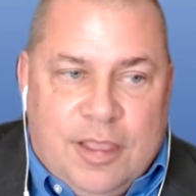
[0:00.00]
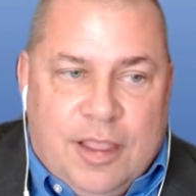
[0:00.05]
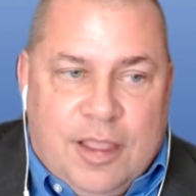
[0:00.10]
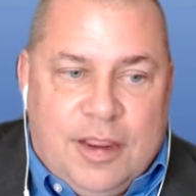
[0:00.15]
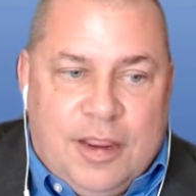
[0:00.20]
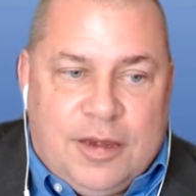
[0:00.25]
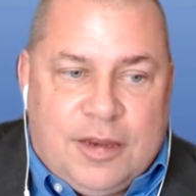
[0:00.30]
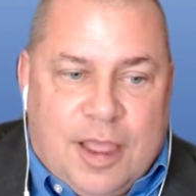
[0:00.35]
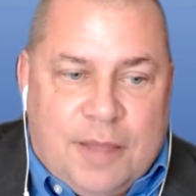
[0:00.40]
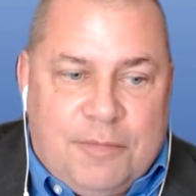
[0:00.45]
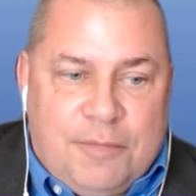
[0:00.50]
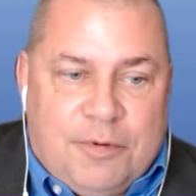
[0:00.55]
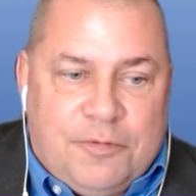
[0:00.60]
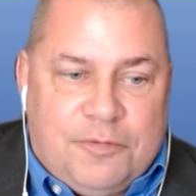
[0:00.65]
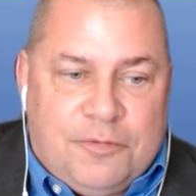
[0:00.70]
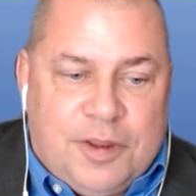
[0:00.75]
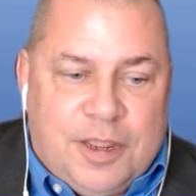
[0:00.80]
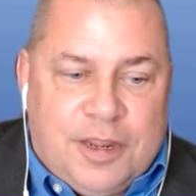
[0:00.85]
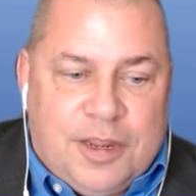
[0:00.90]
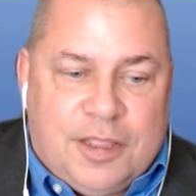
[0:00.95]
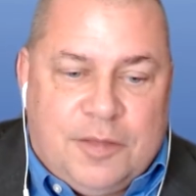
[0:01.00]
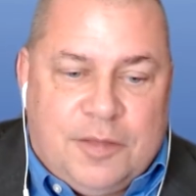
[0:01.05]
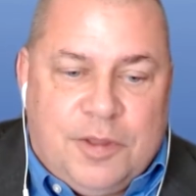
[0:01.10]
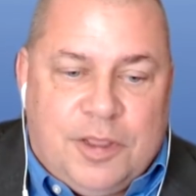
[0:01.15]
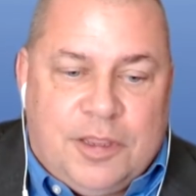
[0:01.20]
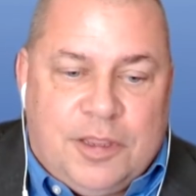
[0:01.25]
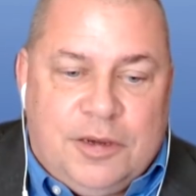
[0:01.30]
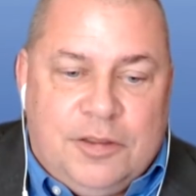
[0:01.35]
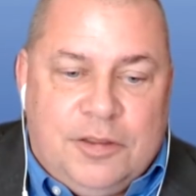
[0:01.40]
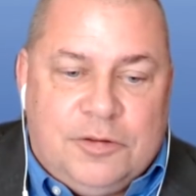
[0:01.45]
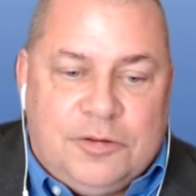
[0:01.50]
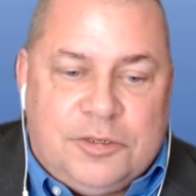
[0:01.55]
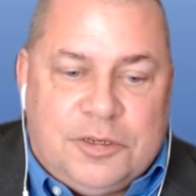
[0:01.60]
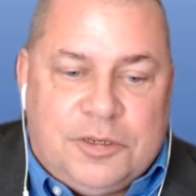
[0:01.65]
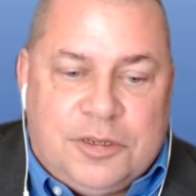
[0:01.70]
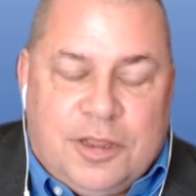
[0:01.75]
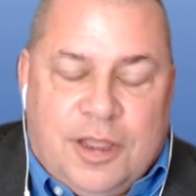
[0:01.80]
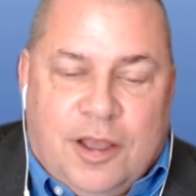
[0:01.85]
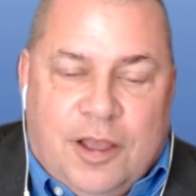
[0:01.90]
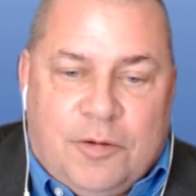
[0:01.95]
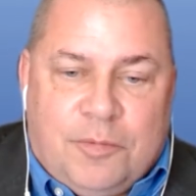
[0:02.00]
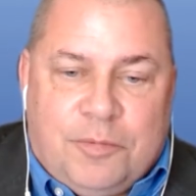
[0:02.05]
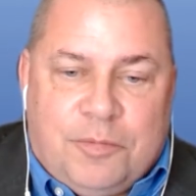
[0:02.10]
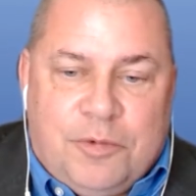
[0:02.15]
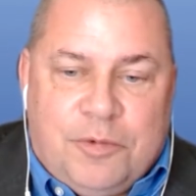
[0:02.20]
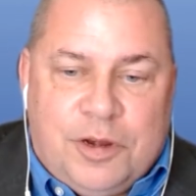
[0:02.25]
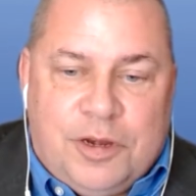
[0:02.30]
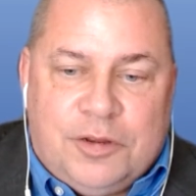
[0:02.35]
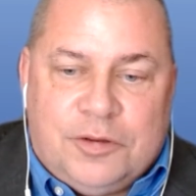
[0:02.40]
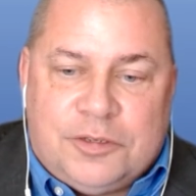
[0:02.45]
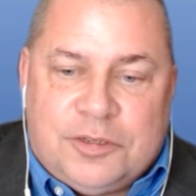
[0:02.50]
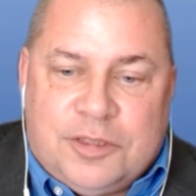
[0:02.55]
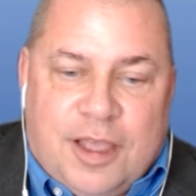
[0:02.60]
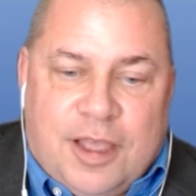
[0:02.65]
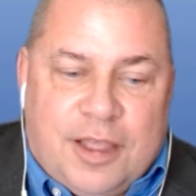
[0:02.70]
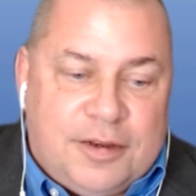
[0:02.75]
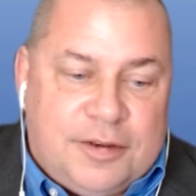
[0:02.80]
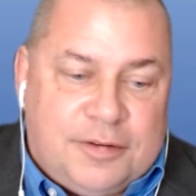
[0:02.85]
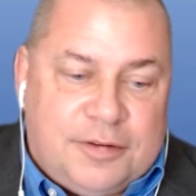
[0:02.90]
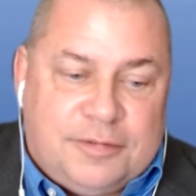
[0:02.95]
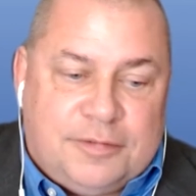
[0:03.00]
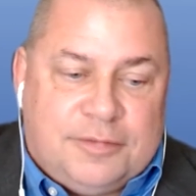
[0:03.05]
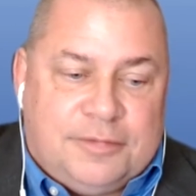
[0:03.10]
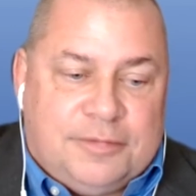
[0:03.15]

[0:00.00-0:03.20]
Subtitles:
any type of data that we can use to help reduce that.